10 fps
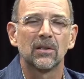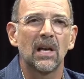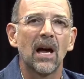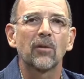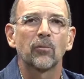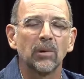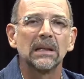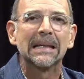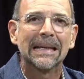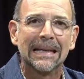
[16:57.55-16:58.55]
You're not
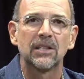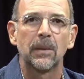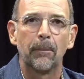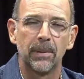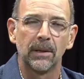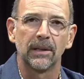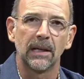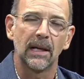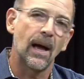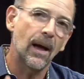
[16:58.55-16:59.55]
really into
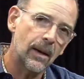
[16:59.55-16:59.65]
building it.